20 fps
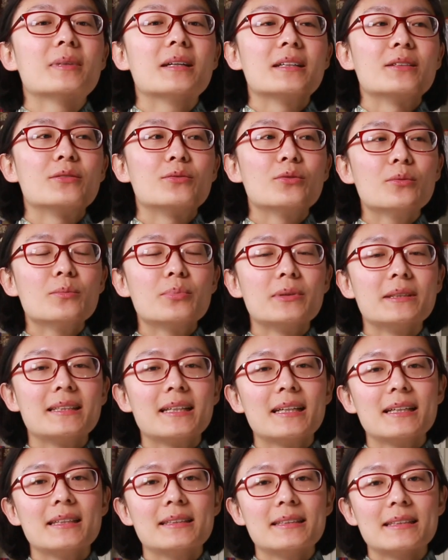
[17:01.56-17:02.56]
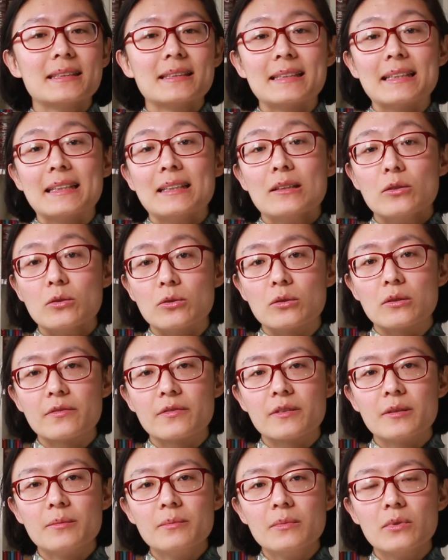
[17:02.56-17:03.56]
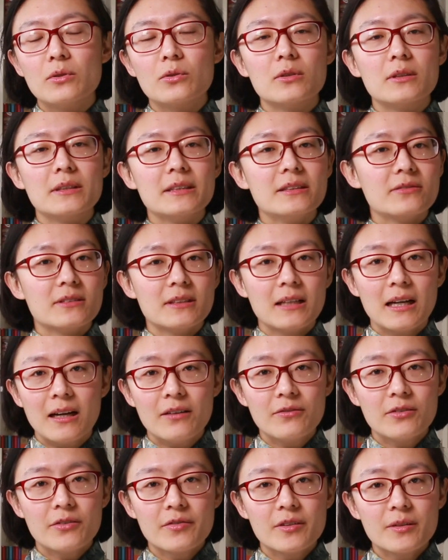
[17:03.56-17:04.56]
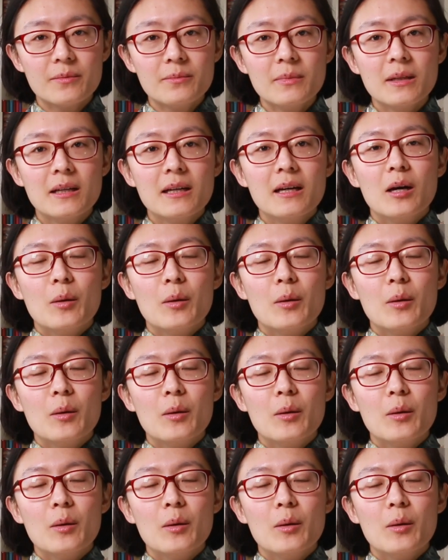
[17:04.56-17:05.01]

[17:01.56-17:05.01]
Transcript: I don't pretend to get all of them or even half of them,